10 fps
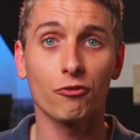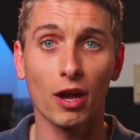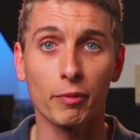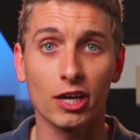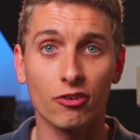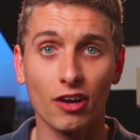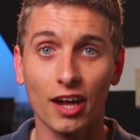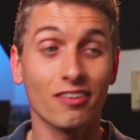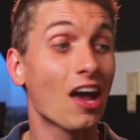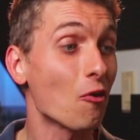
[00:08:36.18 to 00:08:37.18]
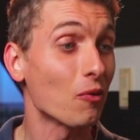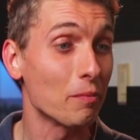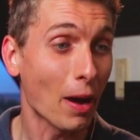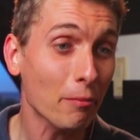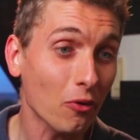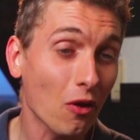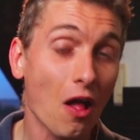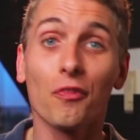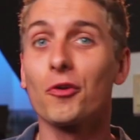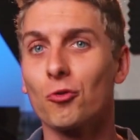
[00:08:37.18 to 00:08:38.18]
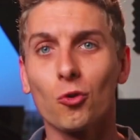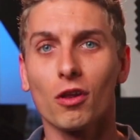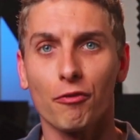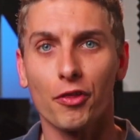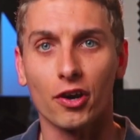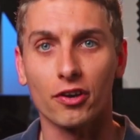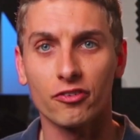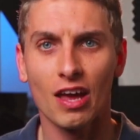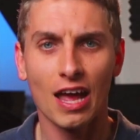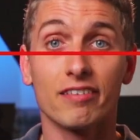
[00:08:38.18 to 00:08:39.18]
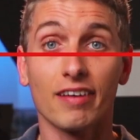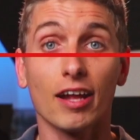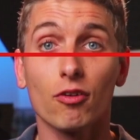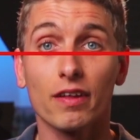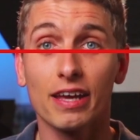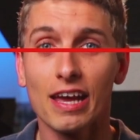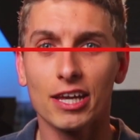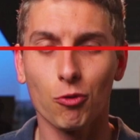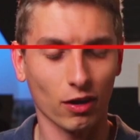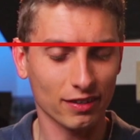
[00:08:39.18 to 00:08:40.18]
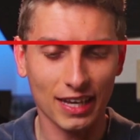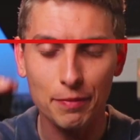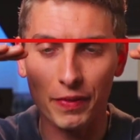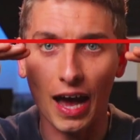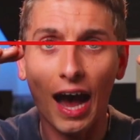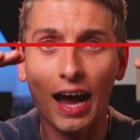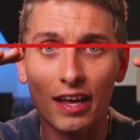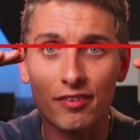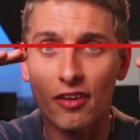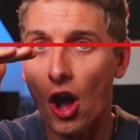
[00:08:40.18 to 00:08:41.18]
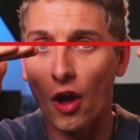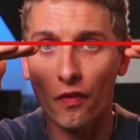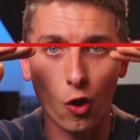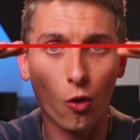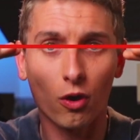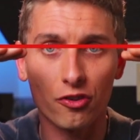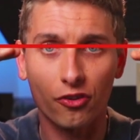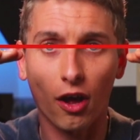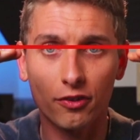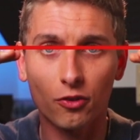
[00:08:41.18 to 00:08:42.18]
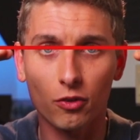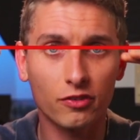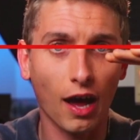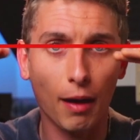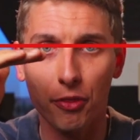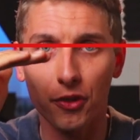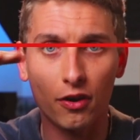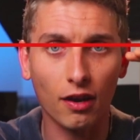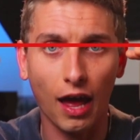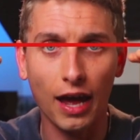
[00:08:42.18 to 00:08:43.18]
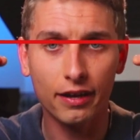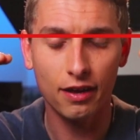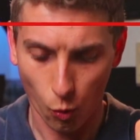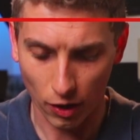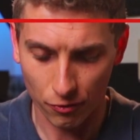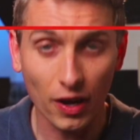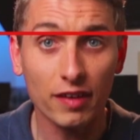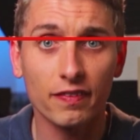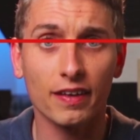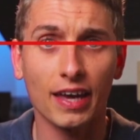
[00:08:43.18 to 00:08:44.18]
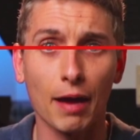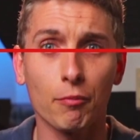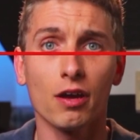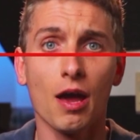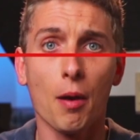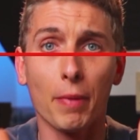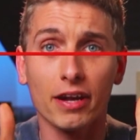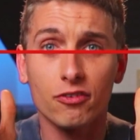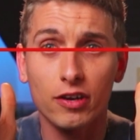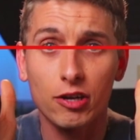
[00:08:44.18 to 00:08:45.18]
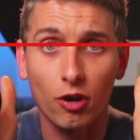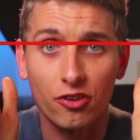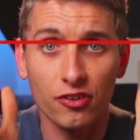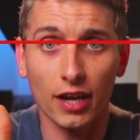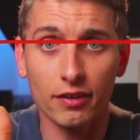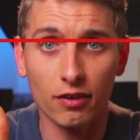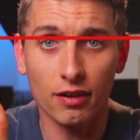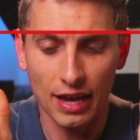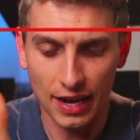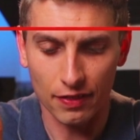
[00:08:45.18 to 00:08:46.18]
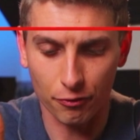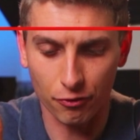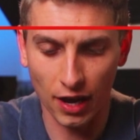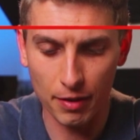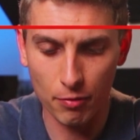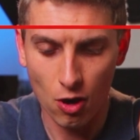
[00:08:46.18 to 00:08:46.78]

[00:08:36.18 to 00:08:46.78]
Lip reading: framing your shots, remember the rule of thirds. Generally, you want to keep the eyes on the horizontal top third line. When facing the camera, make sure you are centered in the frame.